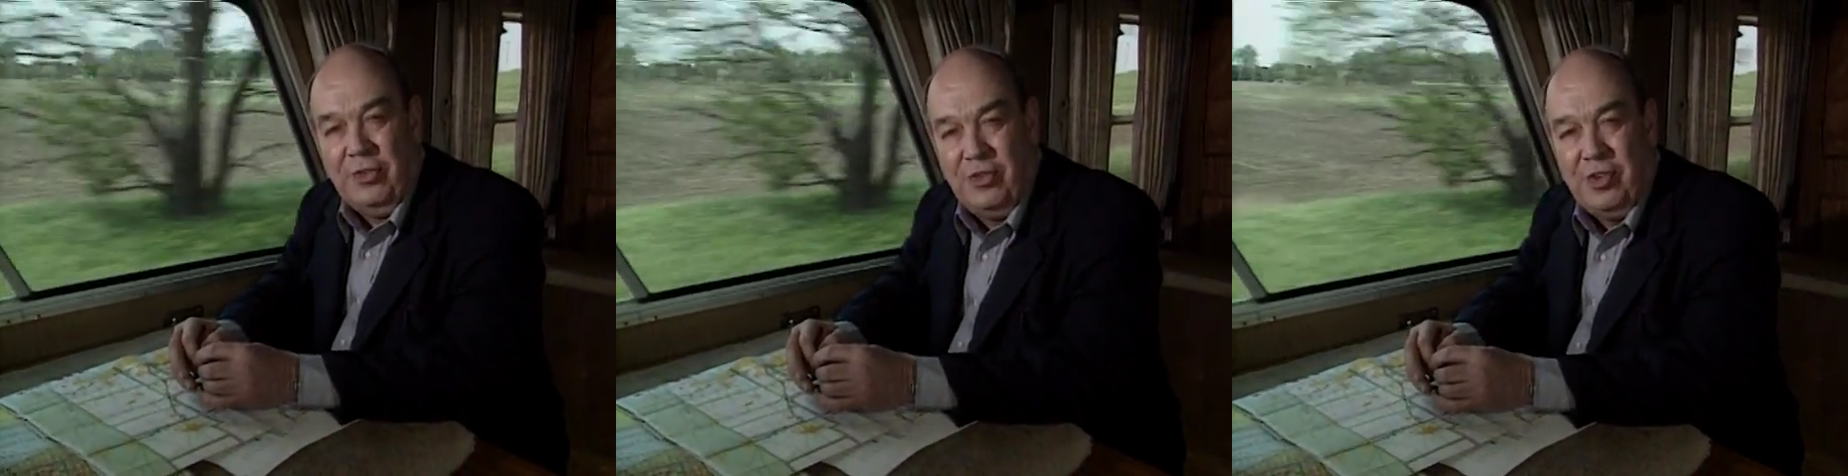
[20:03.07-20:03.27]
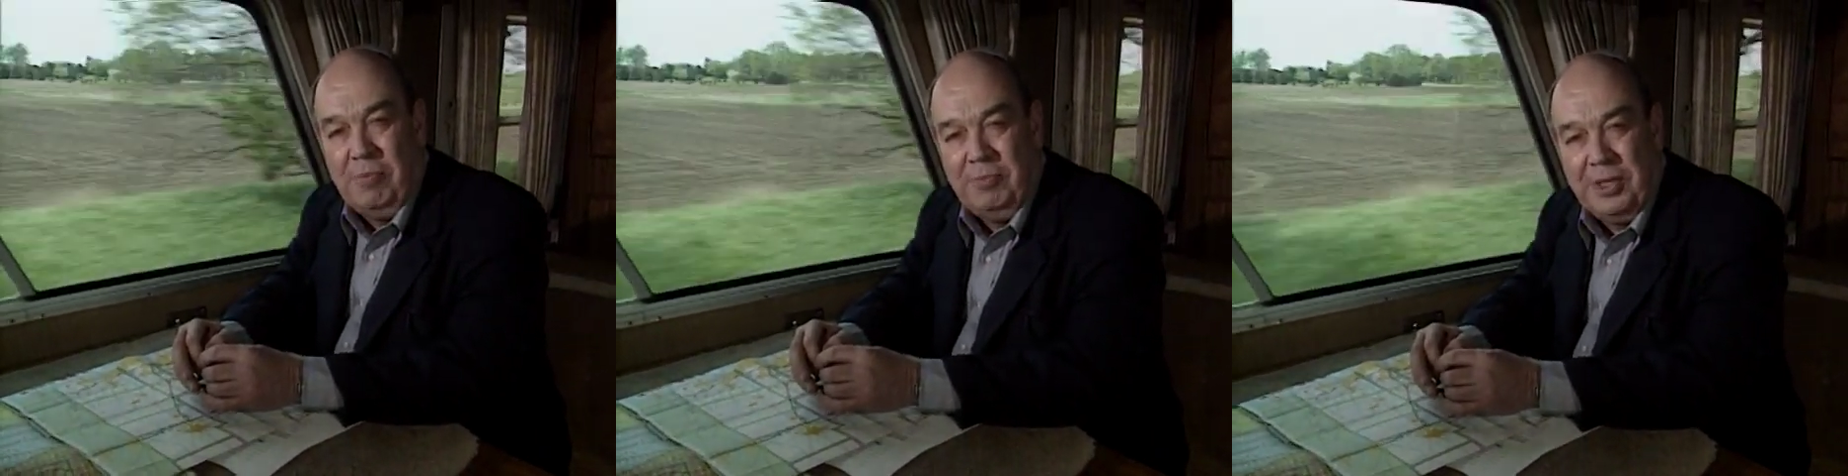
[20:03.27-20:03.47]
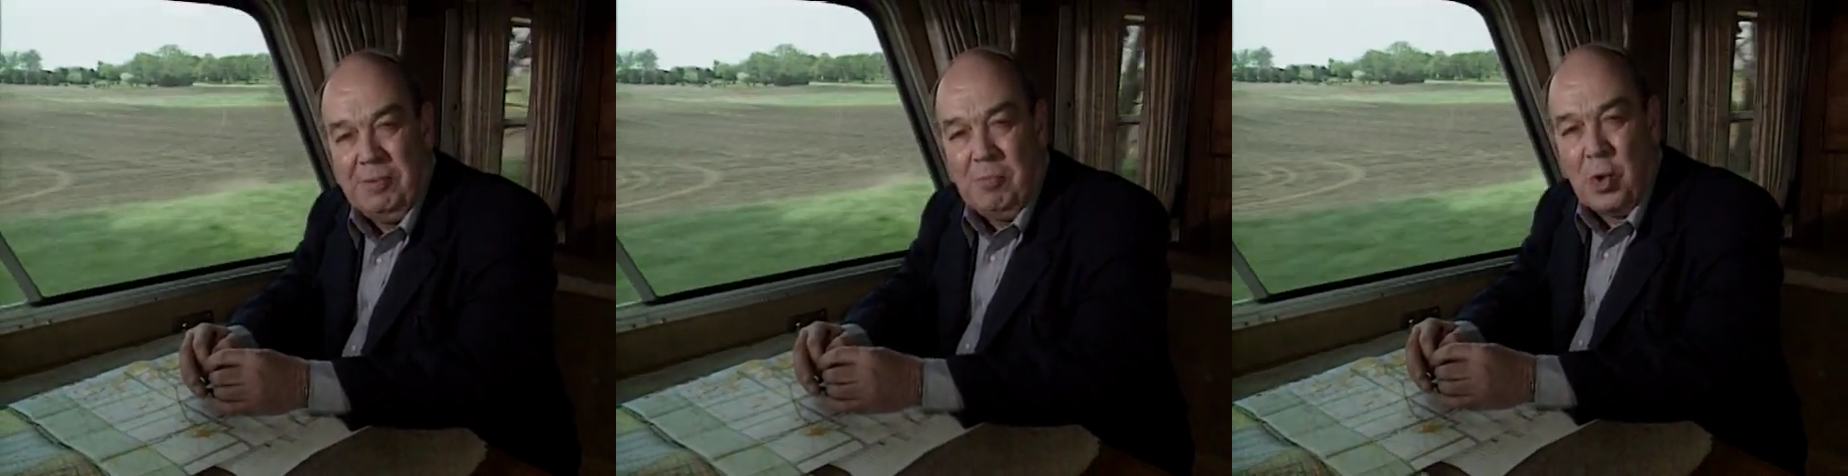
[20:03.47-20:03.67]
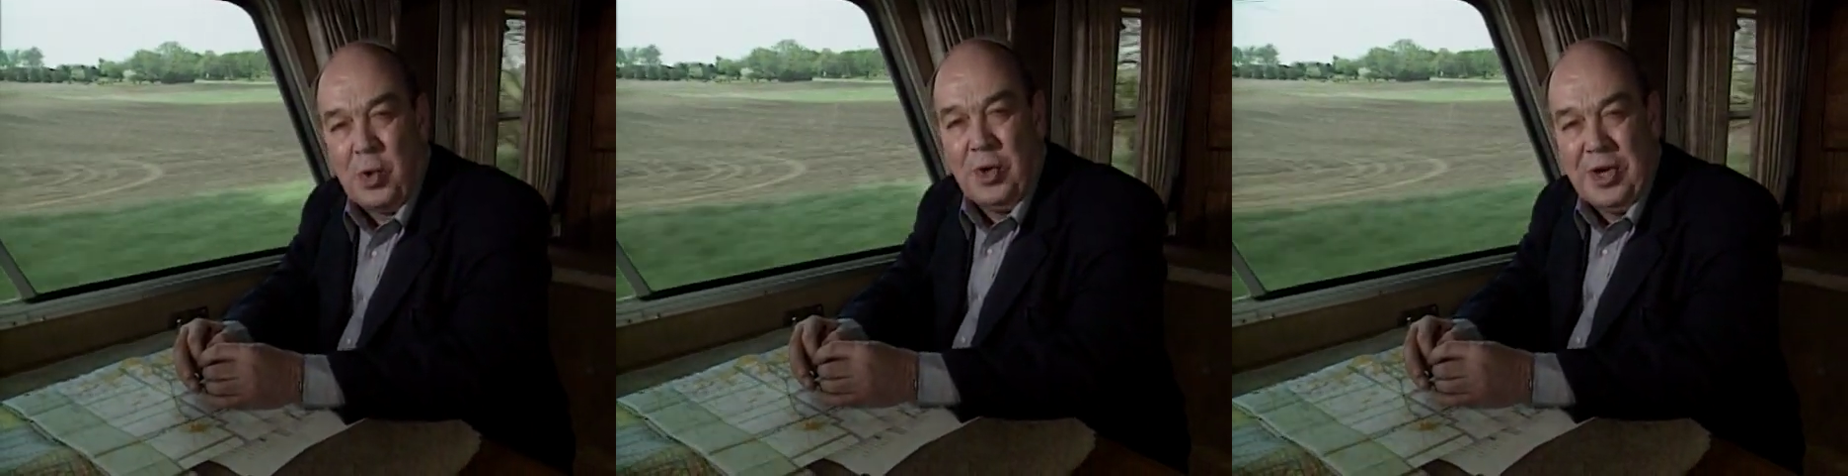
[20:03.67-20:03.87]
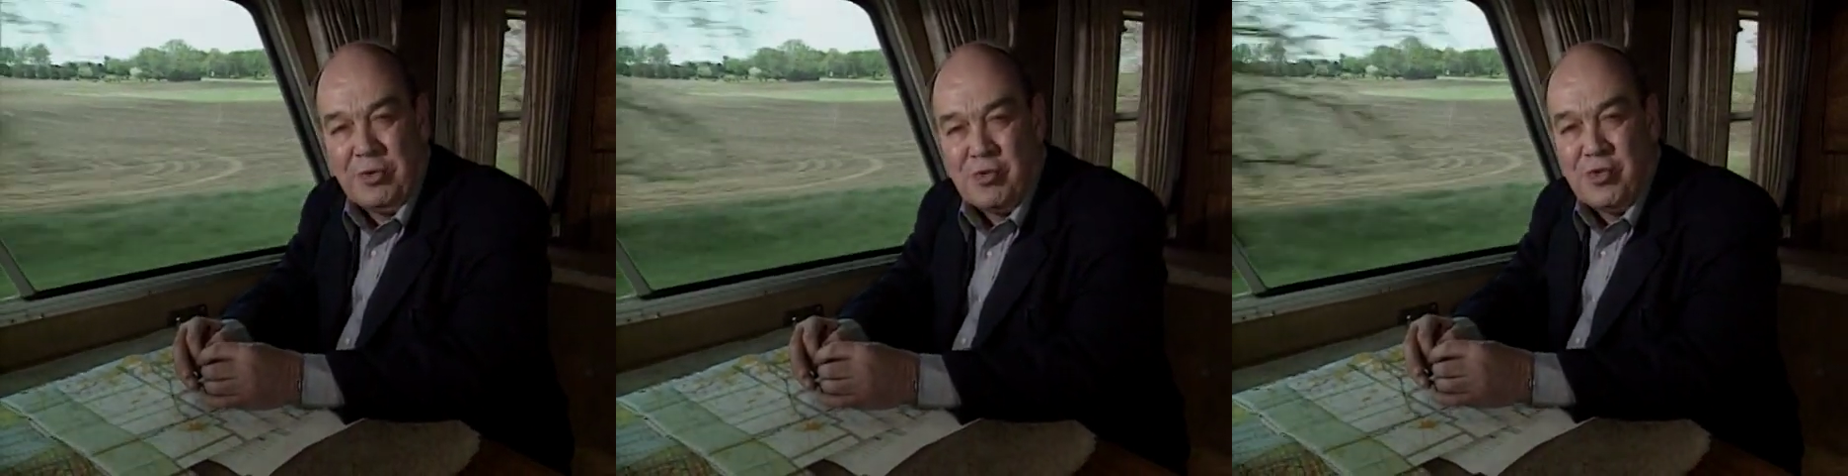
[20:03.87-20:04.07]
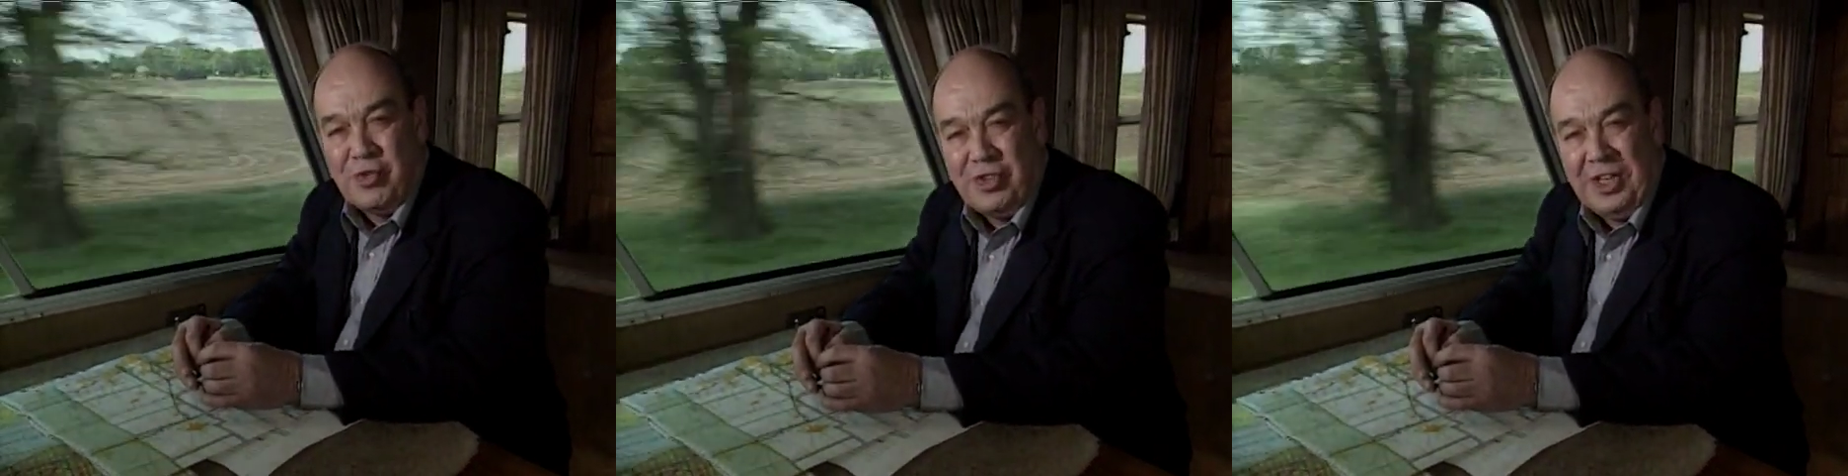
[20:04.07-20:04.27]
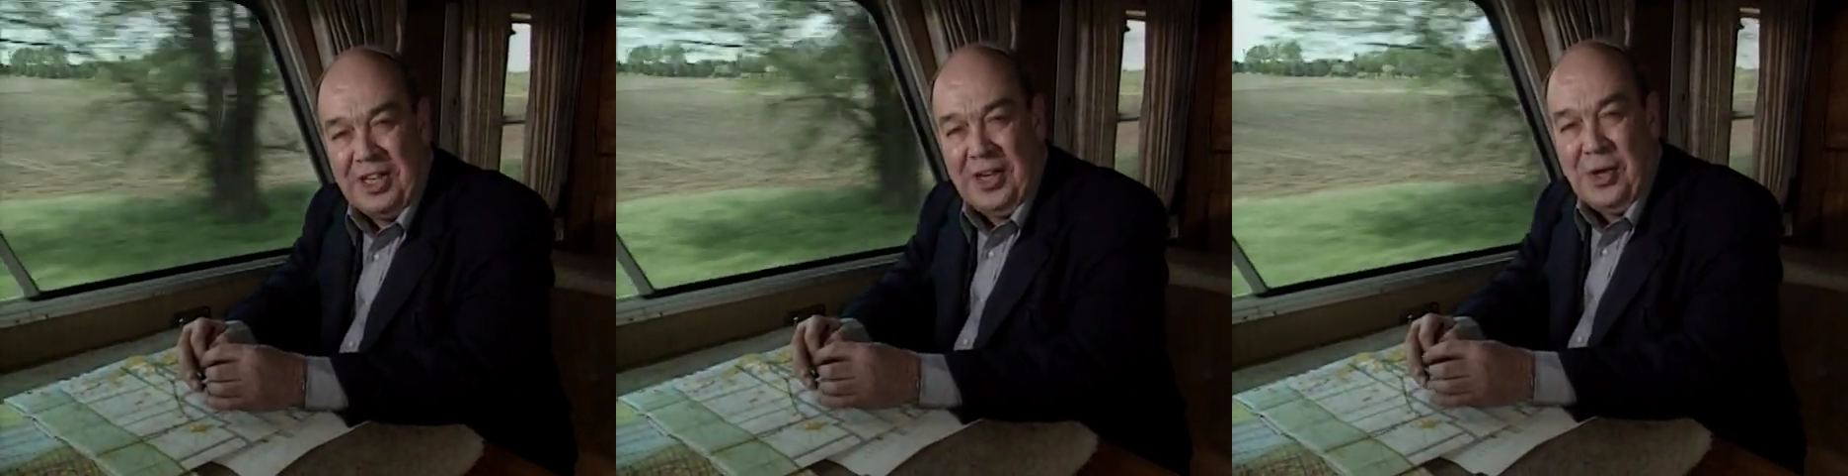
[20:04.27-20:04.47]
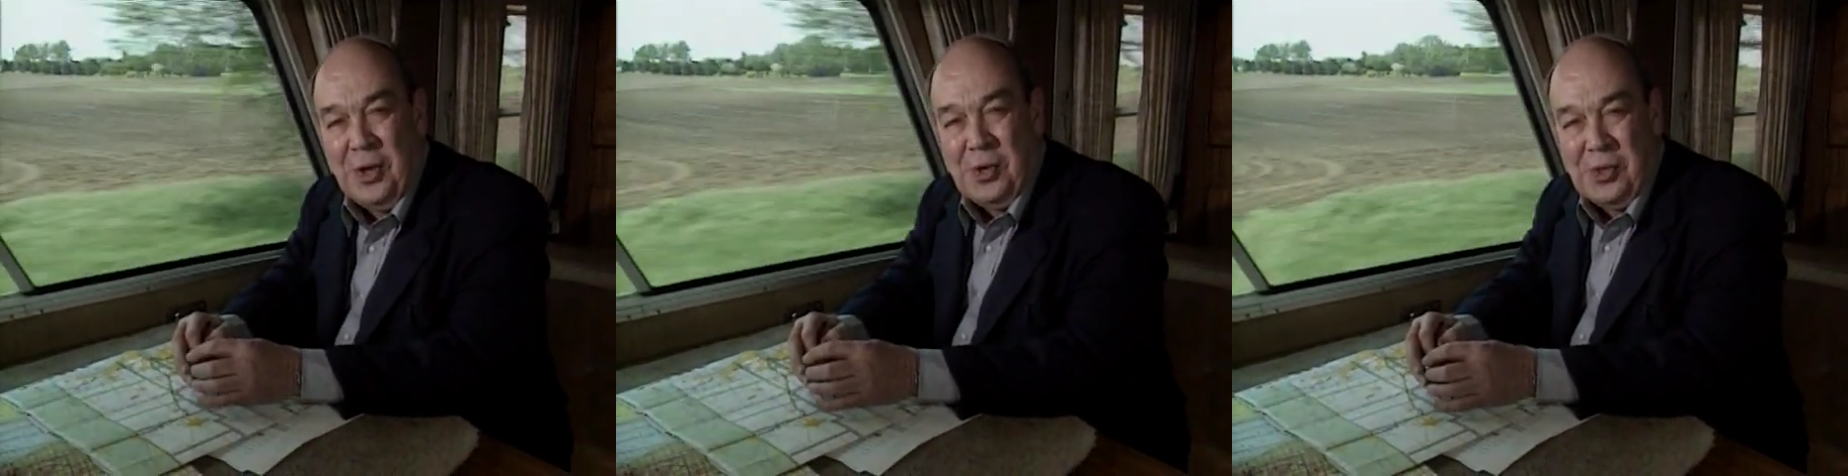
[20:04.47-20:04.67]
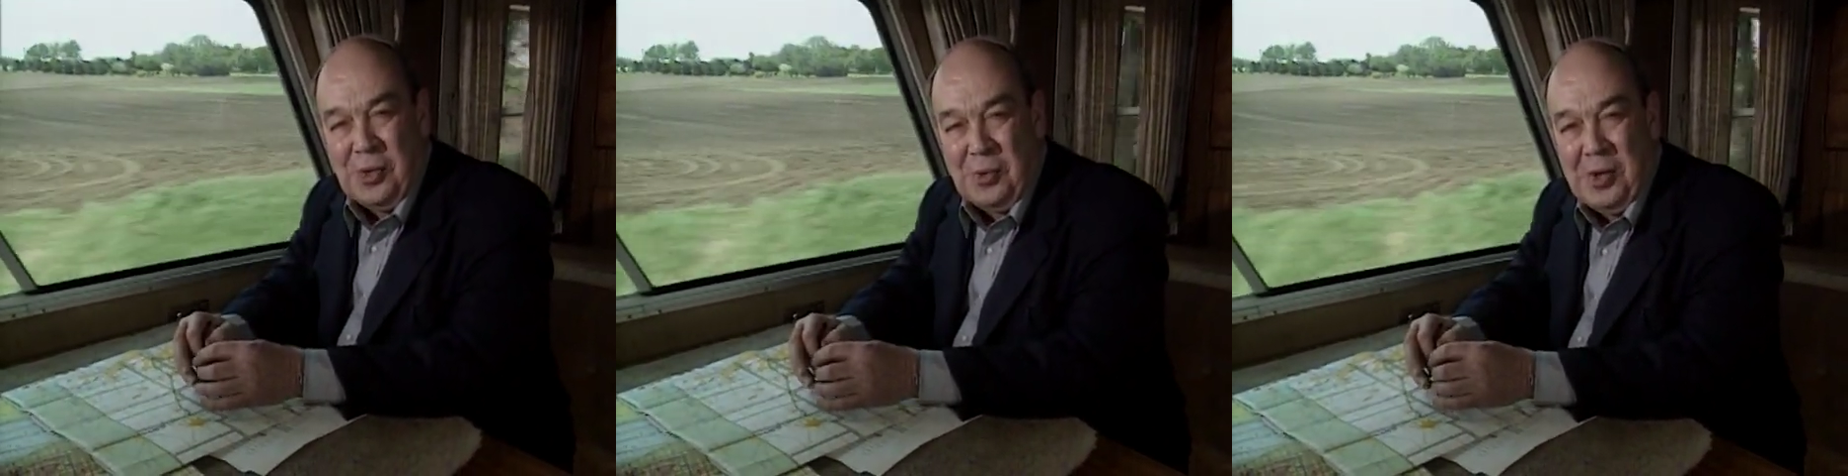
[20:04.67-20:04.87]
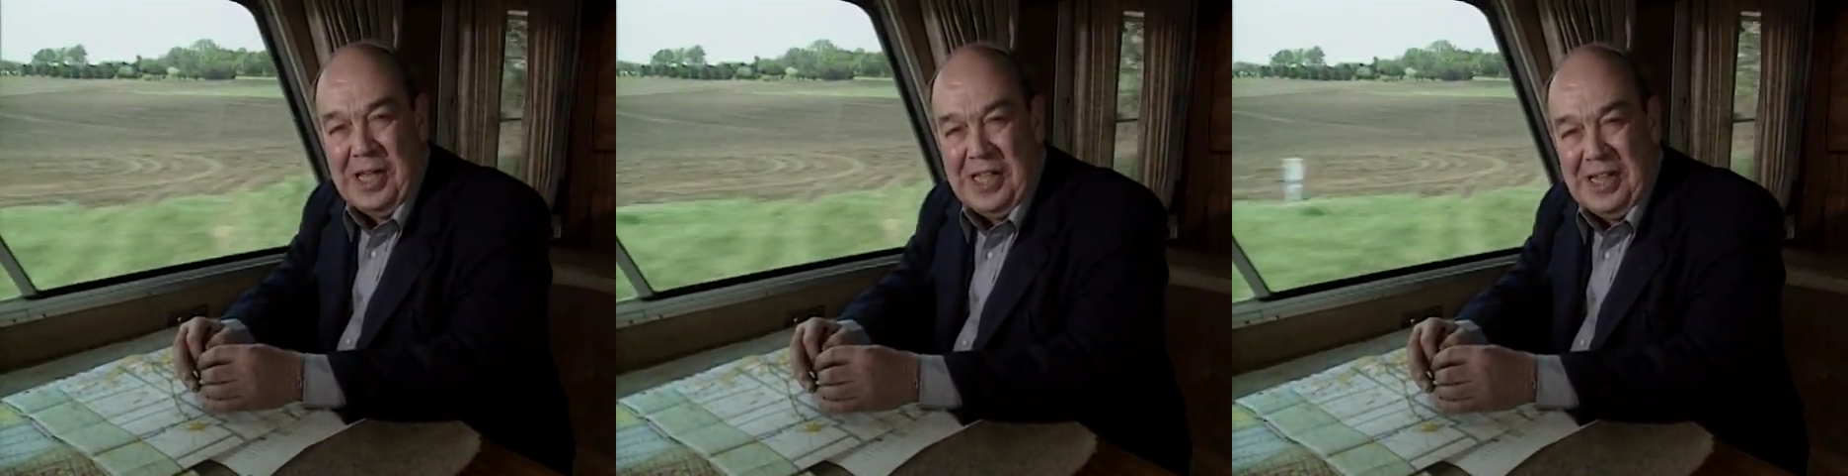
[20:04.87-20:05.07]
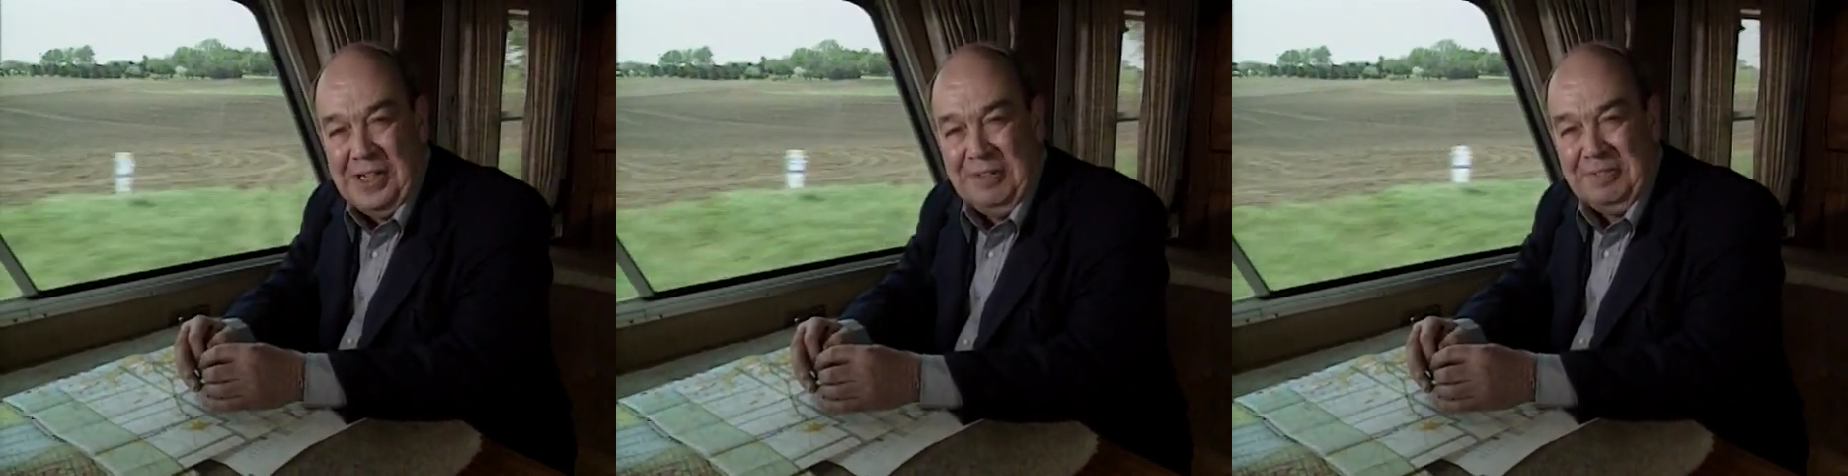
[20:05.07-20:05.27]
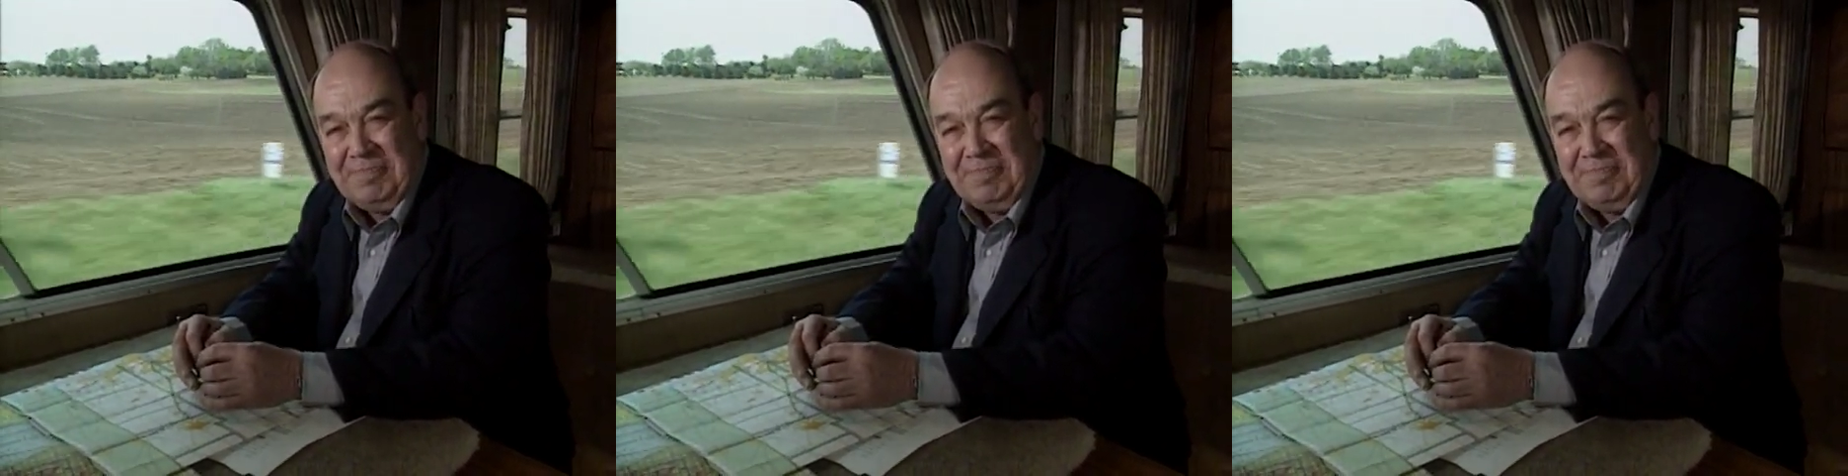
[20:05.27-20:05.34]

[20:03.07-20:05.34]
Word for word: something more interesting along the way.